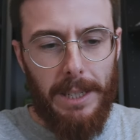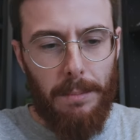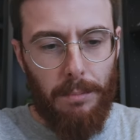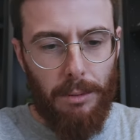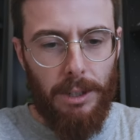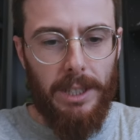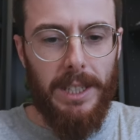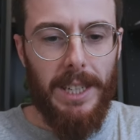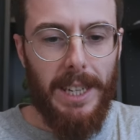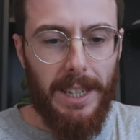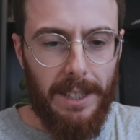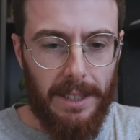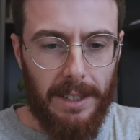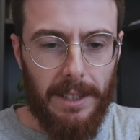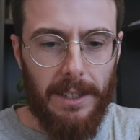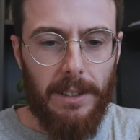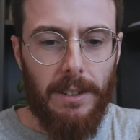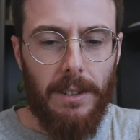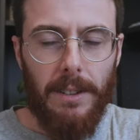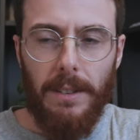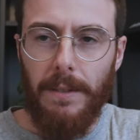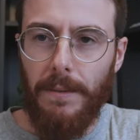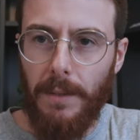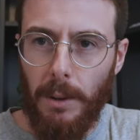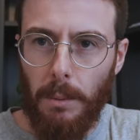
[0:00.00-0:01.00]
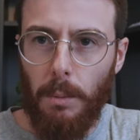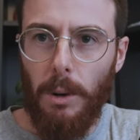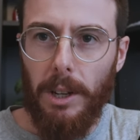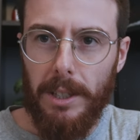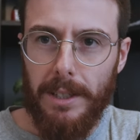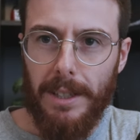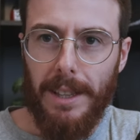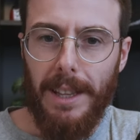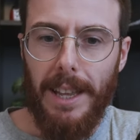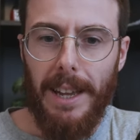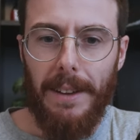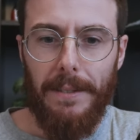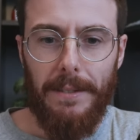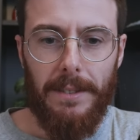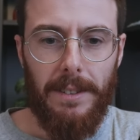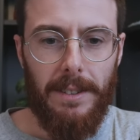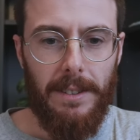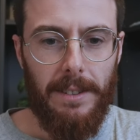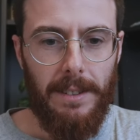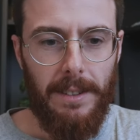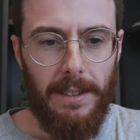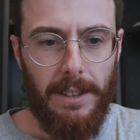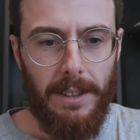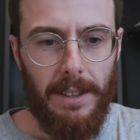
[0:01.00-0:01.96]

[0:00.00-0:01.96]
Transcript: predicted for what's left.